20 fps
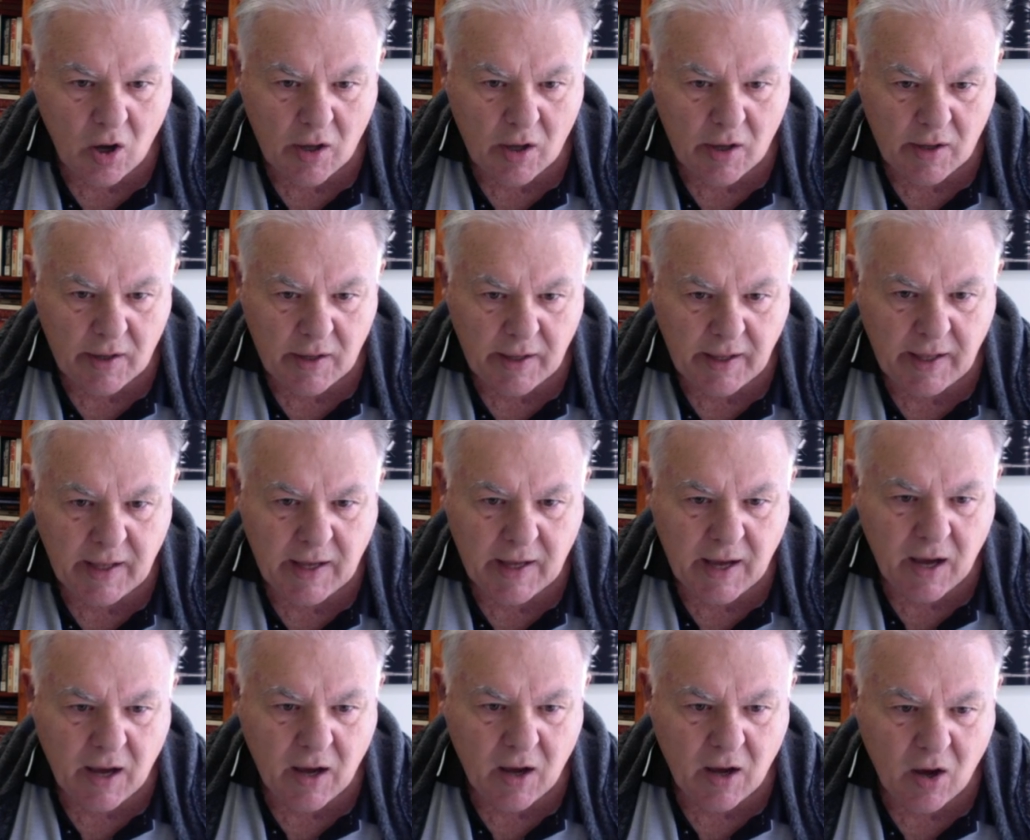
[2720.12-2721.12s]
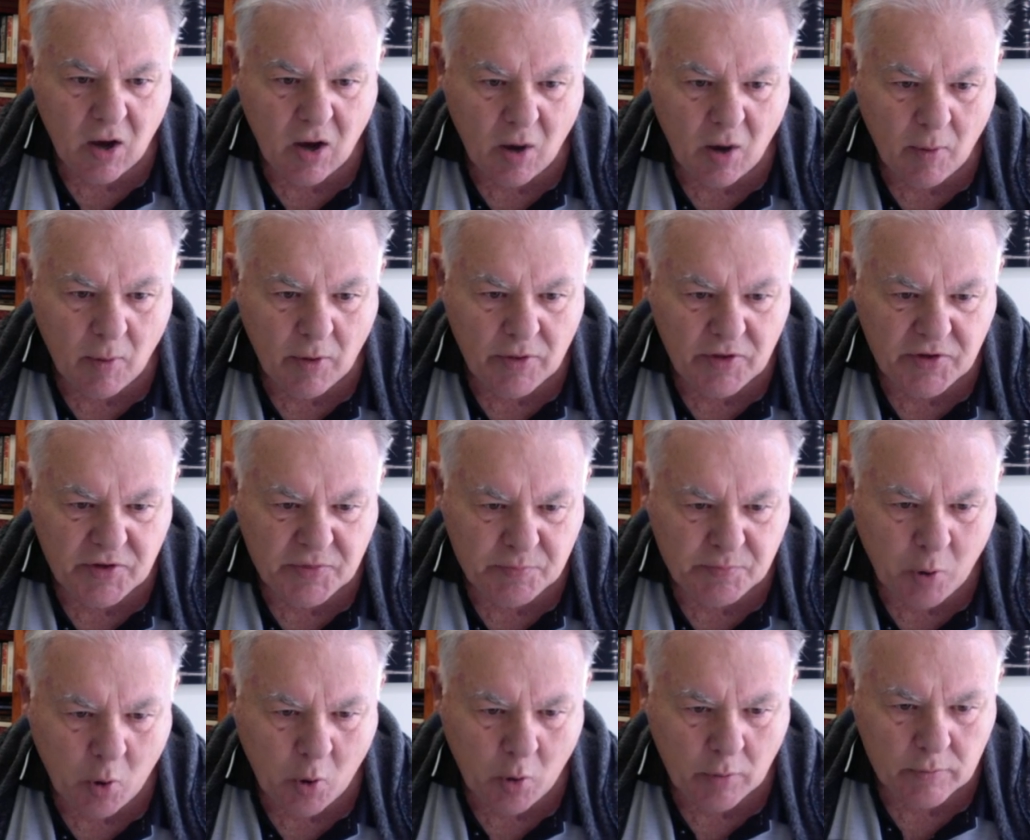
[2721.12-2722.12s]
here I'm on this
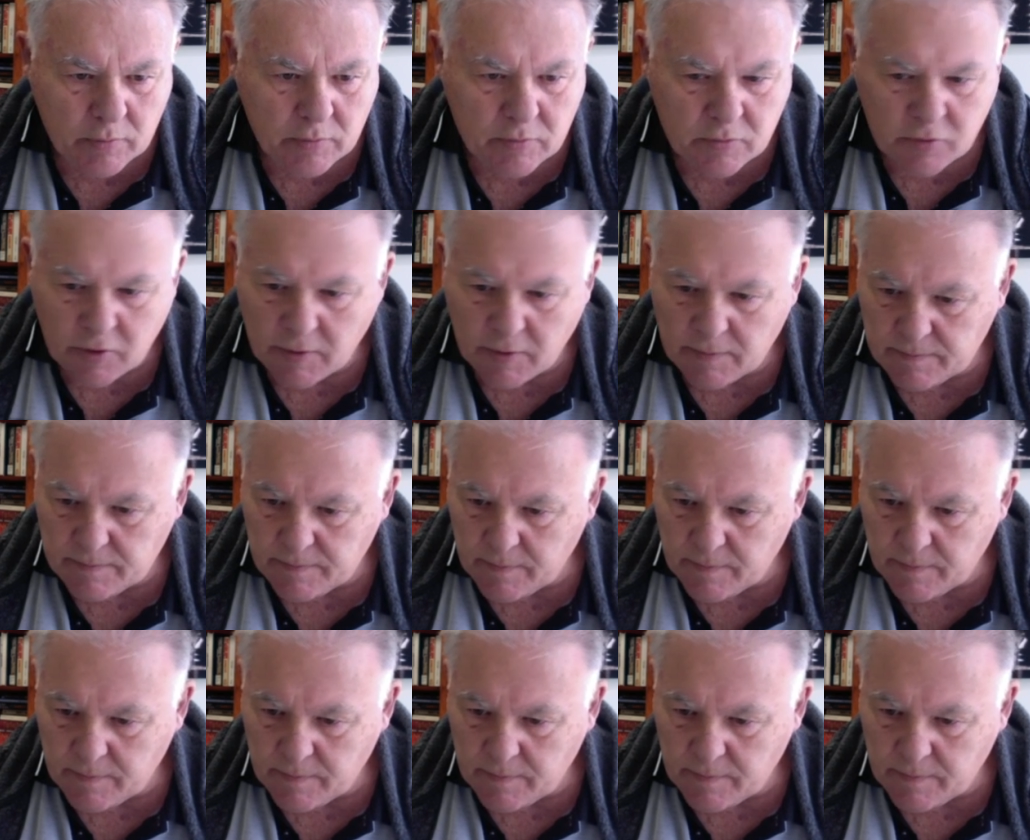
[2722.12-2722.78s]
pawn, right?